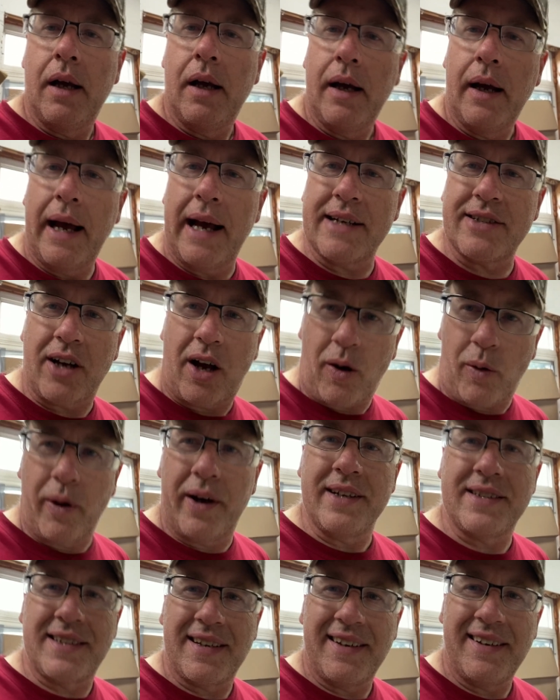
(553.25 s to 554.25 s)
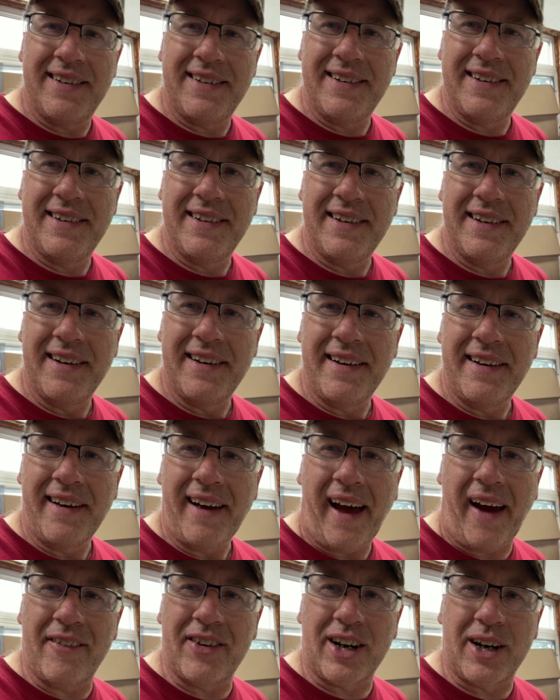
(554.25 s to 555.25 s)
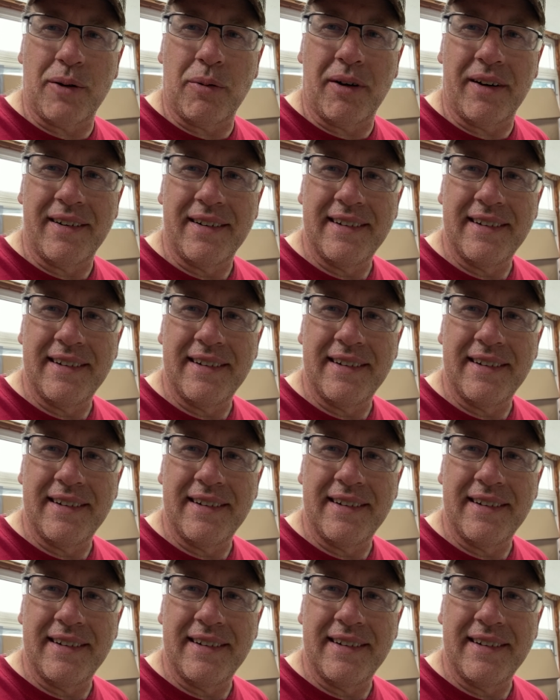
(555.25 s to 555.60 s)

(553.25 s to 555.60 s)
as always, have a good one.